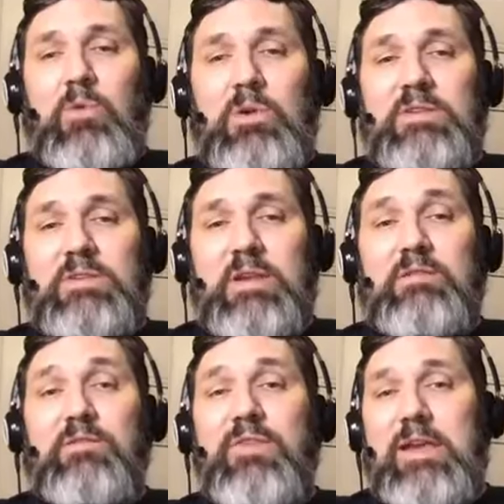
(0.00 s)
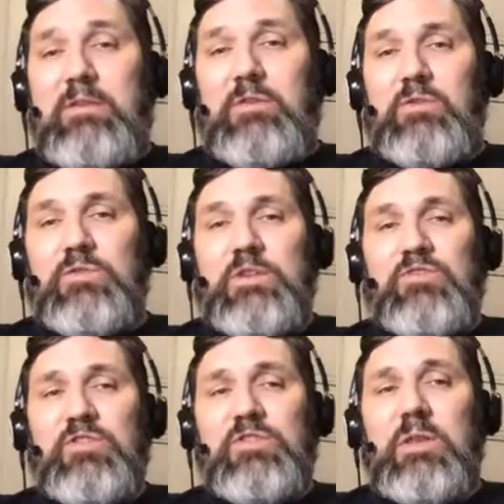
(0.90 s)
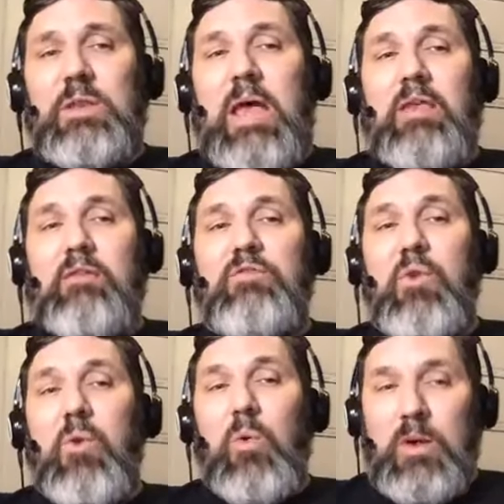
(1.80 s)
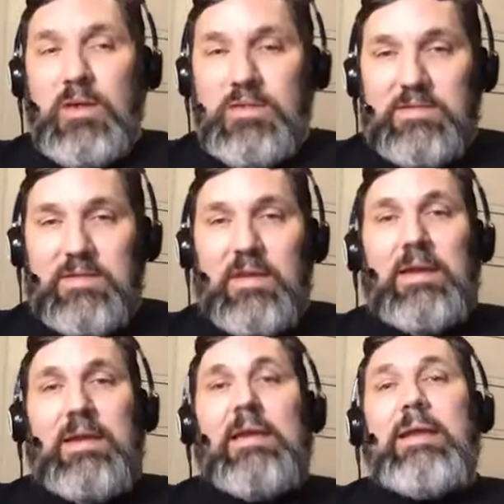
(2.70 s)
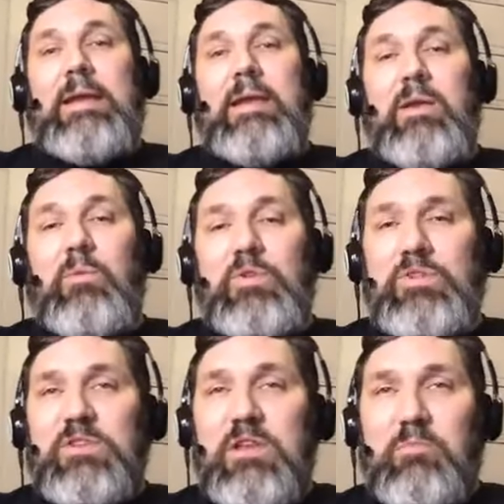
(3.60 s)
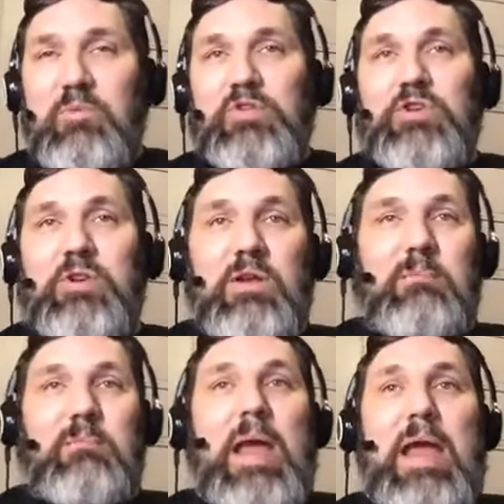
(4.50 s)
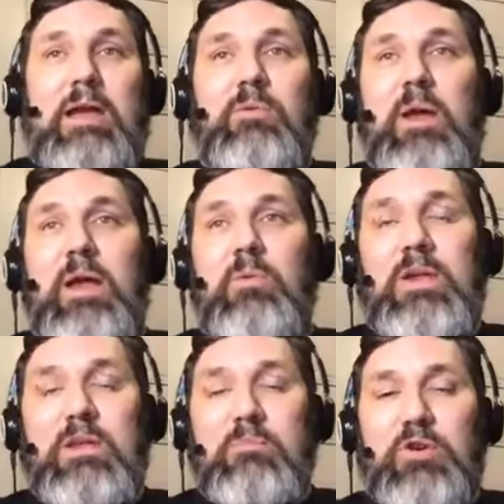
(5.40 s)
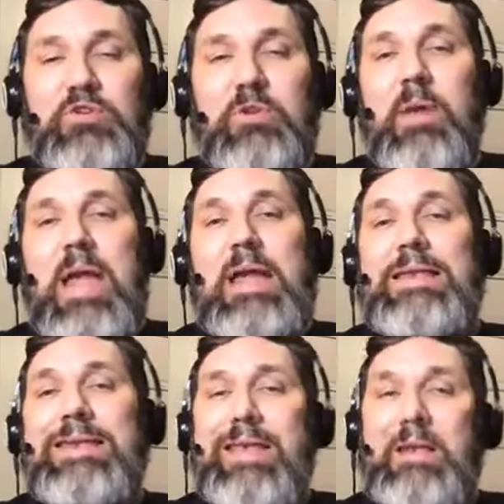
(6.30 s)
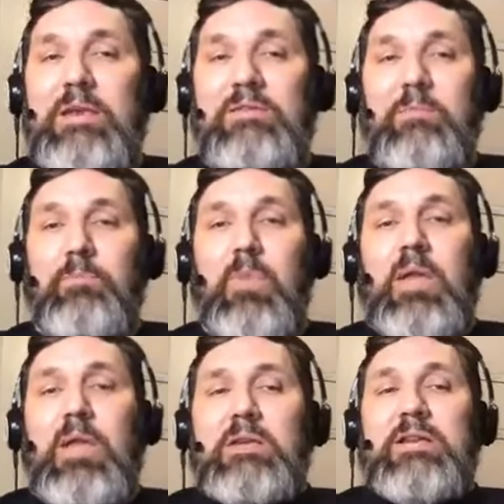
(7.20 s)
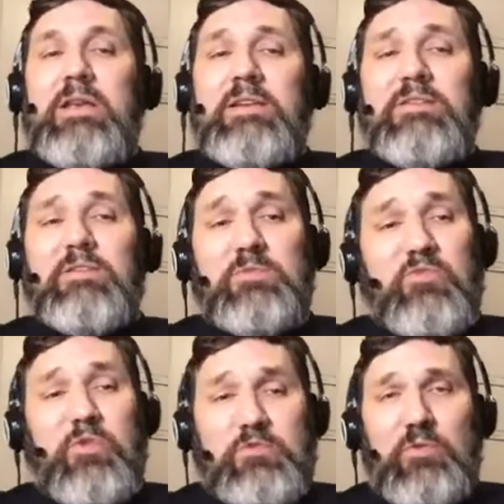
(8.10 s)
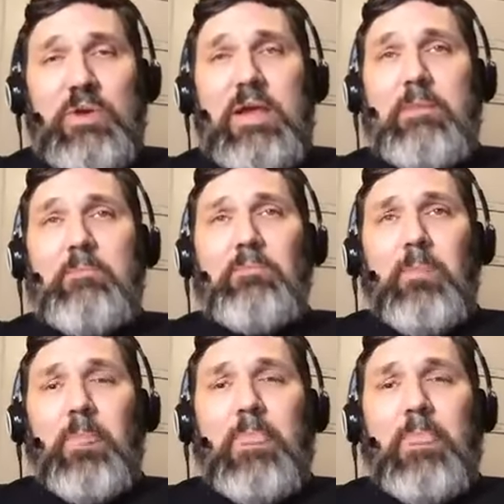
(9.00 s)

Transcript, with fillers: and we're listening to fake news. And it's just a lot of noise. And, and we just need to push it back, right? We need to push it back and get into some get into some scripture again.